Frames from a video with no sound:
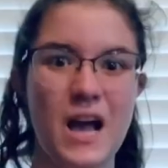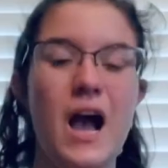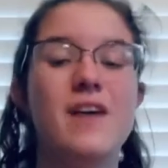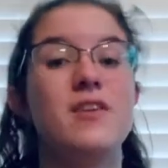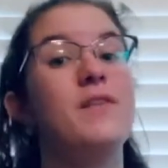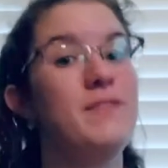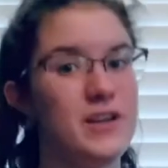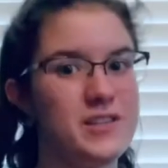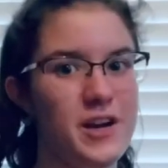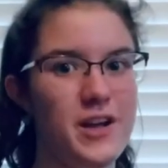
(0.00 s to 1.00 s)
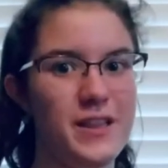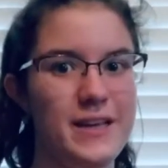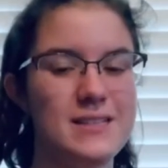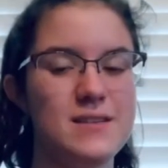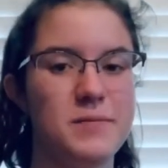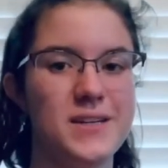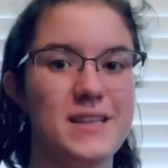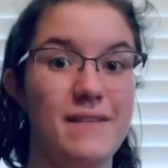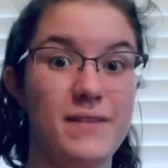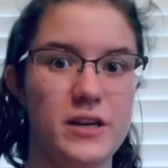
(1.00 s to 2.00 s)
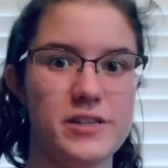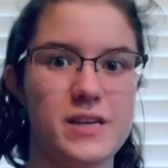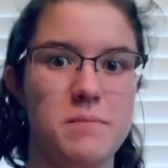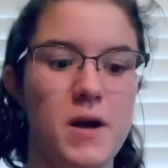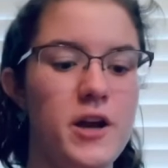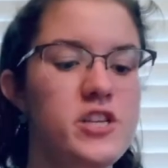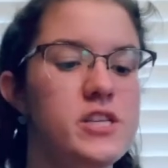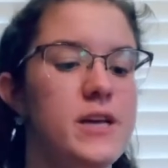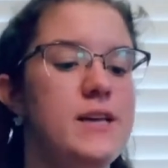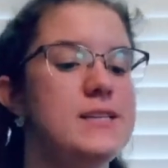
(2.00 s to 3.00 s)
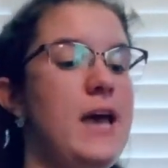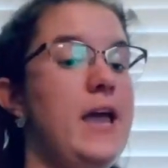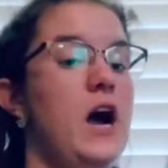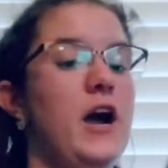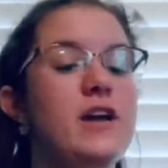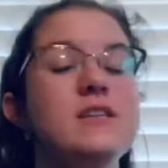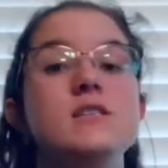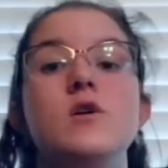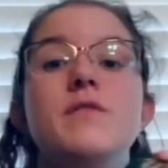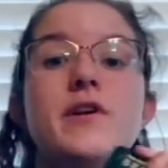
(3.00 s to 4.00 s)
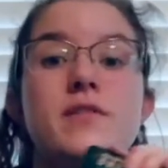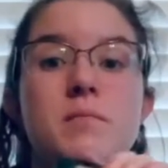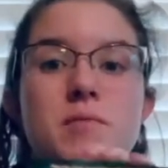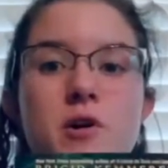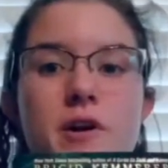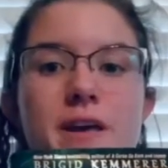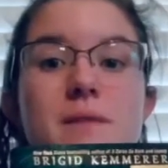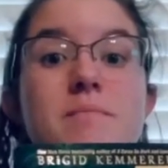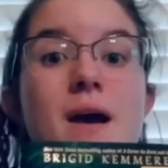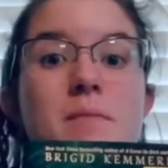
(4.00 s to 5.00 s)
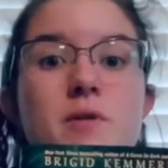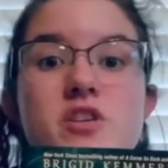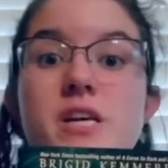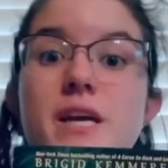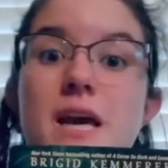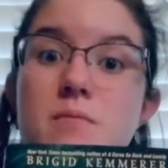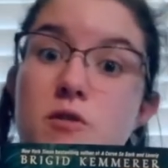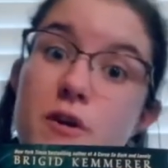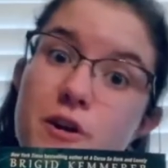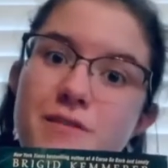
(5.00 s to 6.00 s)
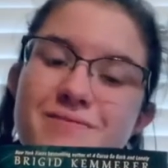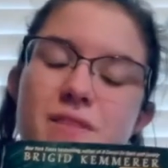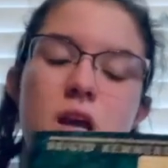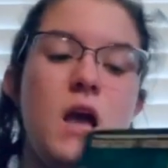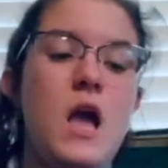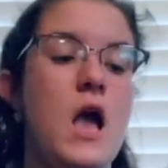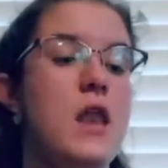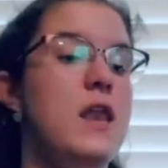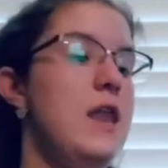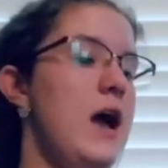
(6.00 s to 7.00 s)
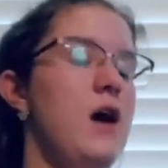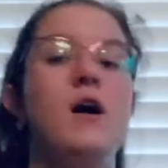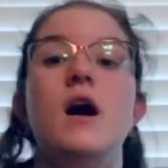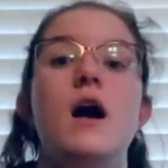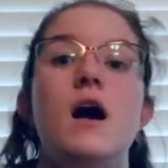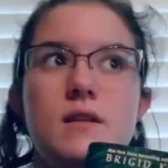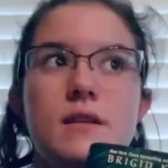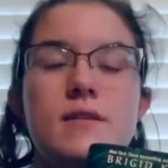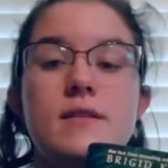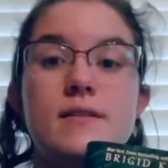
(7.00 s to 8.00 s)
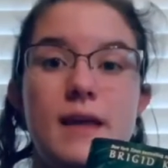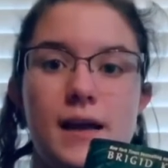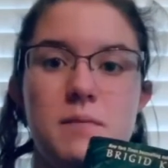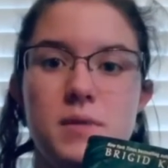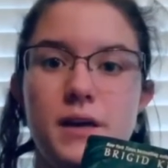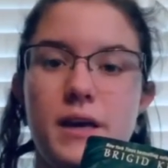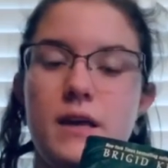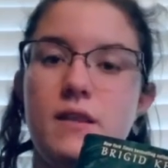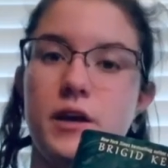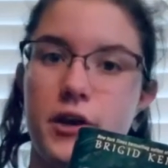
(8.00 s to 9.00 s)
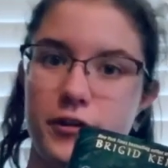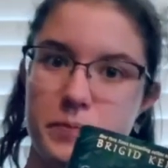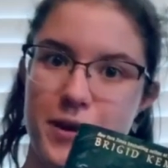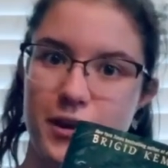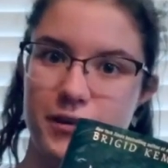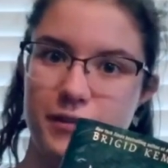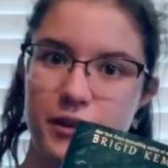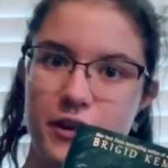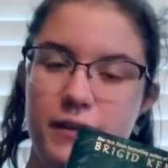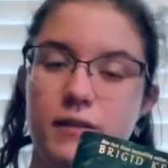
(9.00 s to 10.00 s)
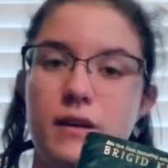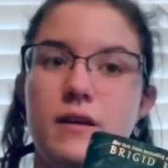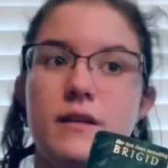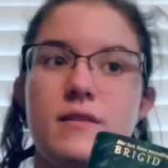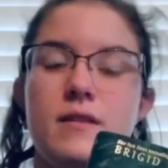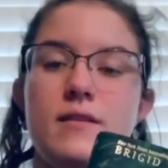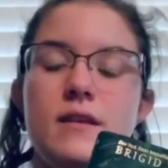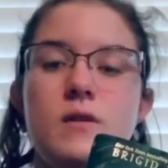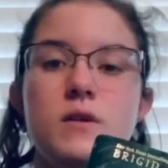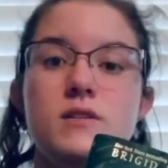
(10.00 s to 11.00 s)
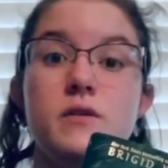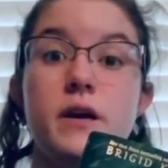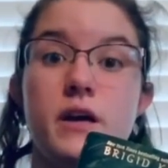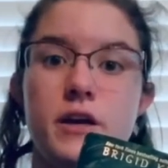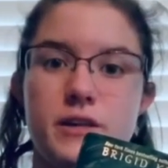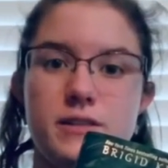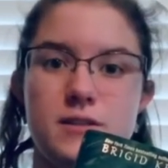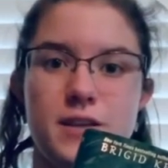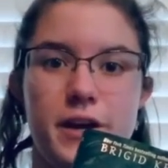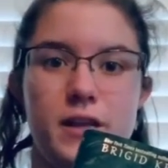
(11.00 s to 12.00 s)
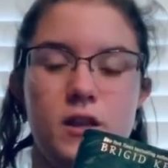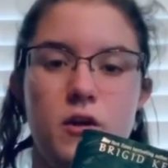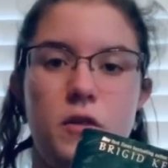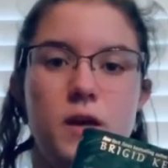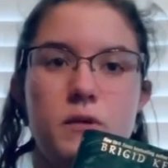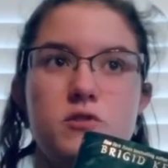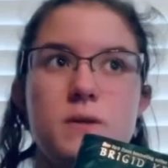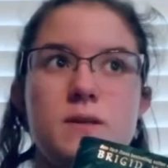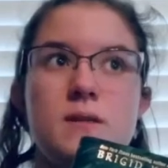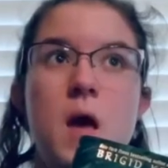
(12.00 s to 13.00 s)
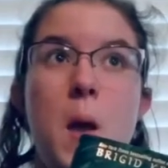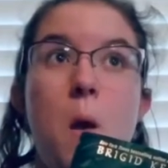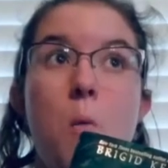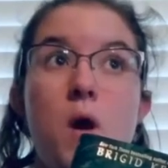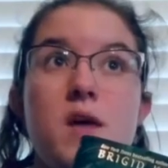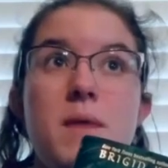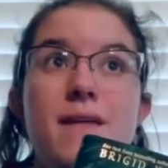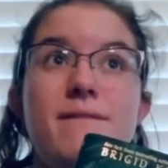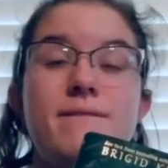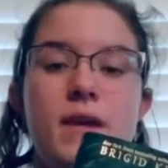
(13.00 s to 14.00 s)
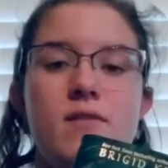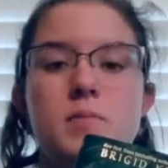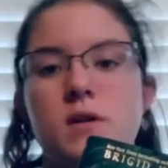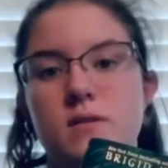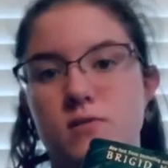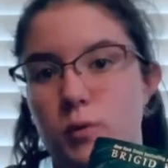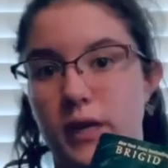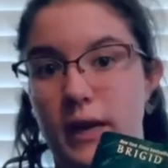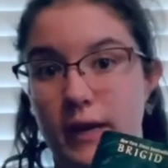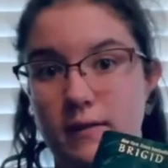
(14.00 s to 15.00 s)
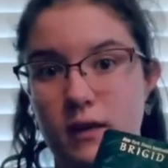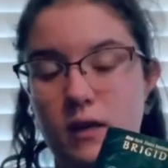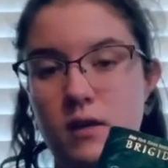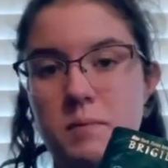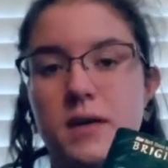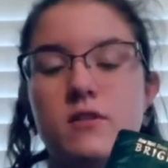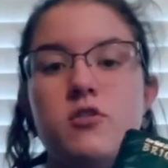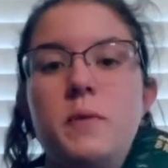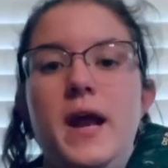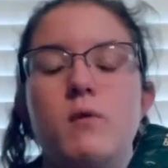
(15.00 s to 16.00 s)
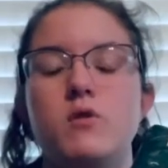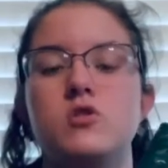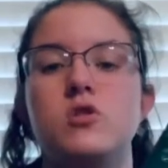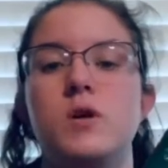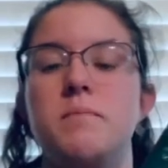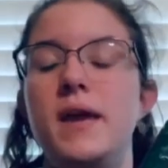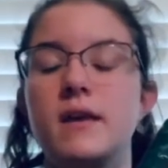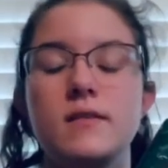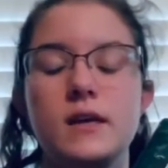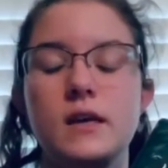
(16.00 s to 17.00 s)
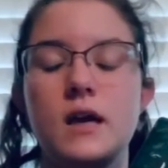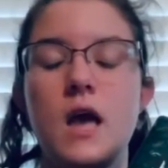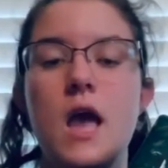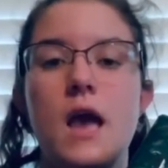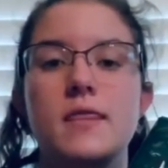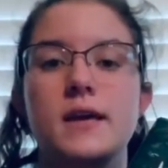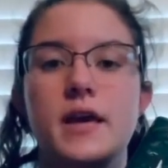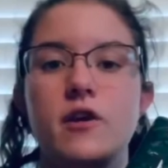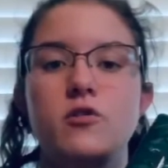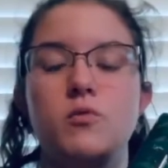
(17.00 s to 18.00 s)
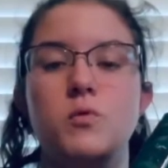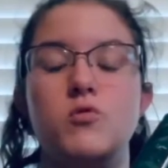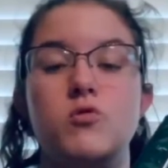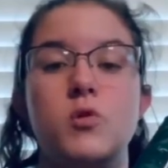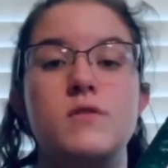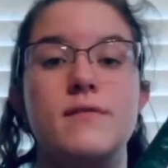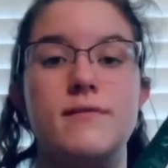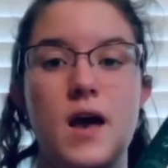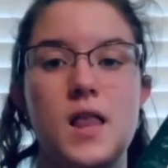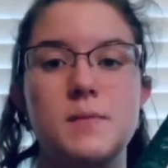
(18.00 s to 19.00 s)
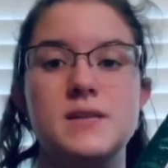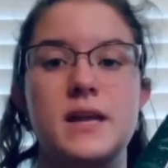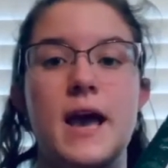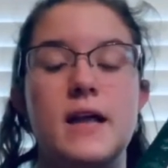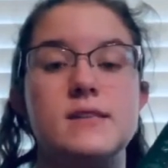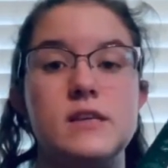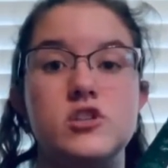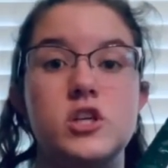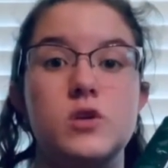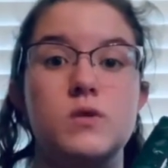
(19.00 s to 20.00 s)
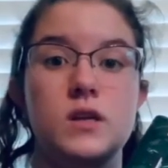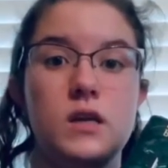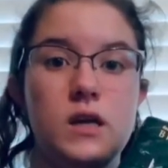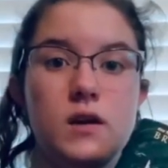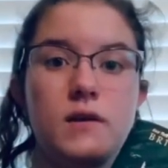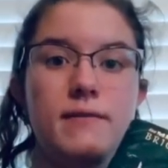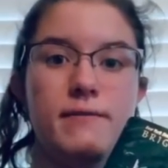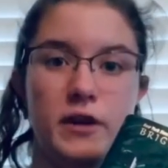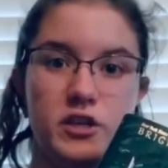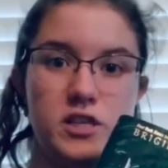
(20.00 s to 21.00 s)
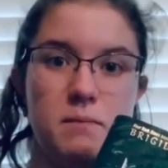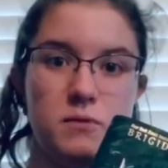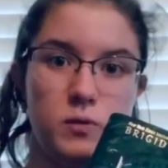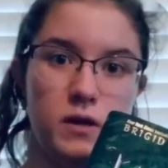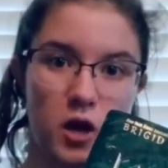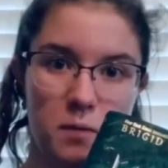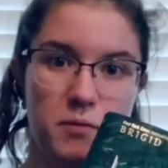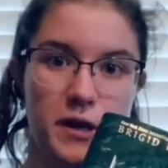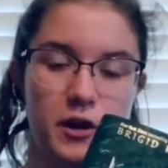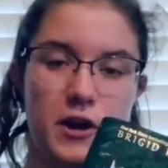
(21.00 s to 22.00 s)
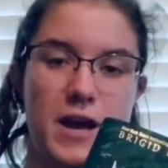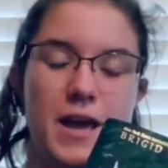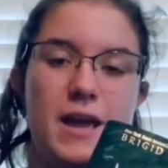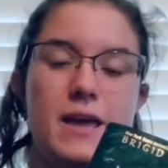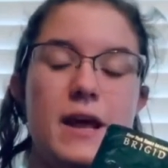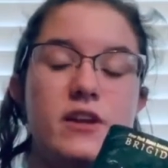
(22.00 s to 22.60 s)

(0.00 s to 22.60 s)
So first on our list of books I finished in March is A Heart So Fierce and Broken by Bridget Kemmerer. Now, this is the second book in the Curse Breaker series. It's the sequel to A Curse So Dark and Lonely, which was one of my favorite books of 2019 because the writing was so amazing and the characters were so developed and it had such a unique friendship between Harper and Gray and I